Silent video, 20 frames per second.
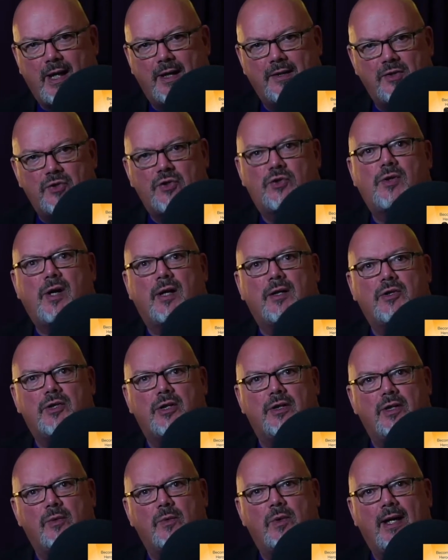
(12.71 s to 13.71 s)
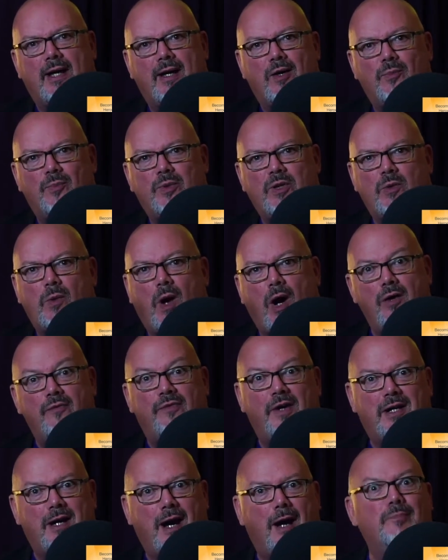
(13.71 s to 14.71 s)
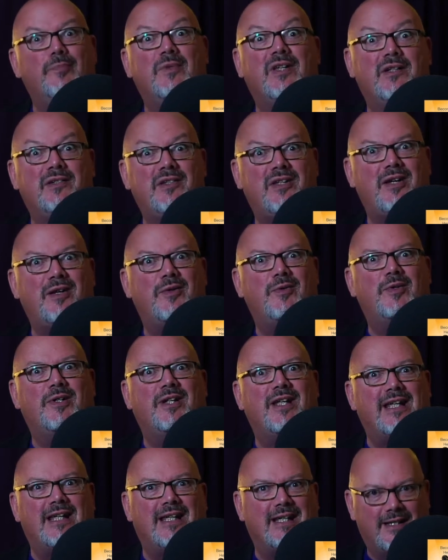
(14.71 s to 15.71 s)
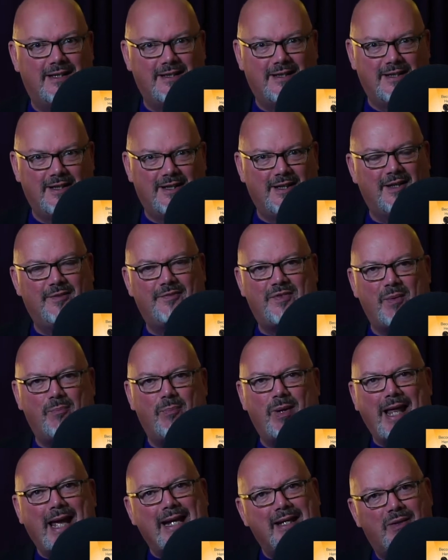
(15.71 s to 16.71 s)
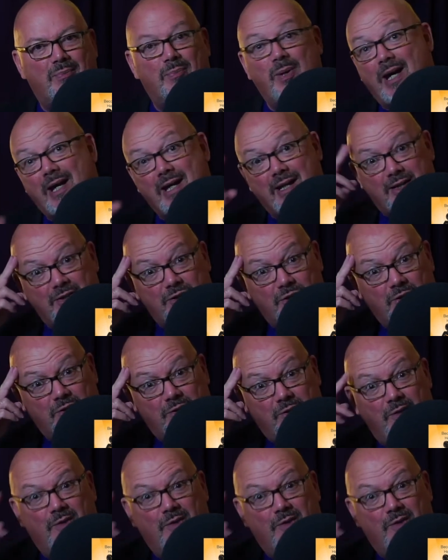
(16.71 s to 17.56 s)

and a structure that will help you overcome the tyranny of the blank page,